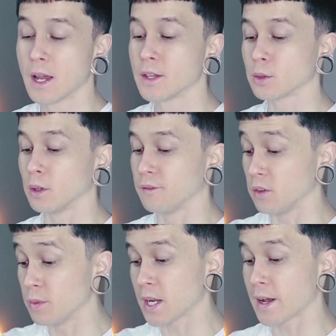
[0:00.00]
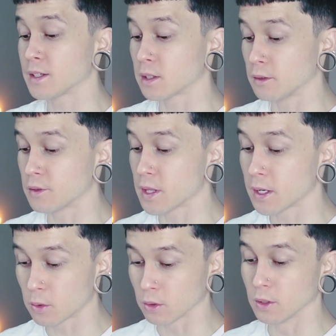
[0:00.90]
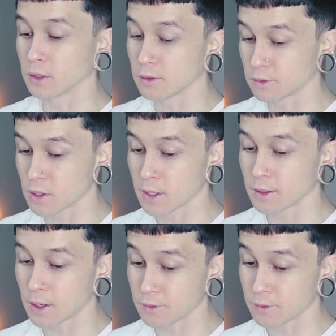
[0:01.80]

So if you've been asking for that or looking for that,